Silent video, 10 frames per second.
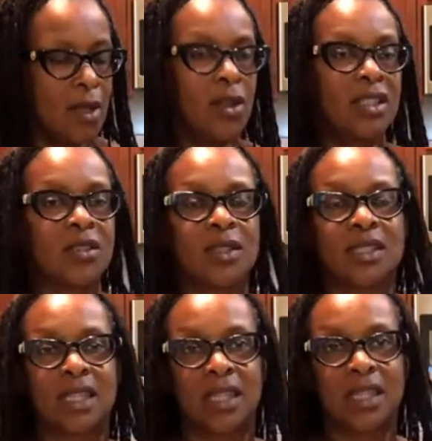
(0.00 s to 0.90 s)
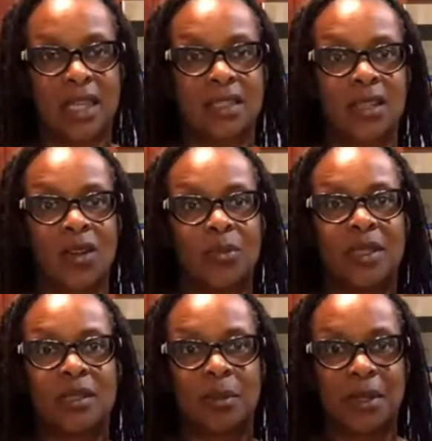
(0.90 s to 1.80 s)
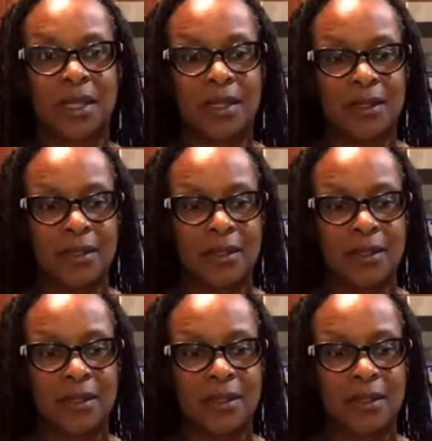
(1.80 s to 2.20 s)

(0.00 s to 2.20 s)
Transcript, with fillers: Oh, he's so excited. He got his own piece of bread.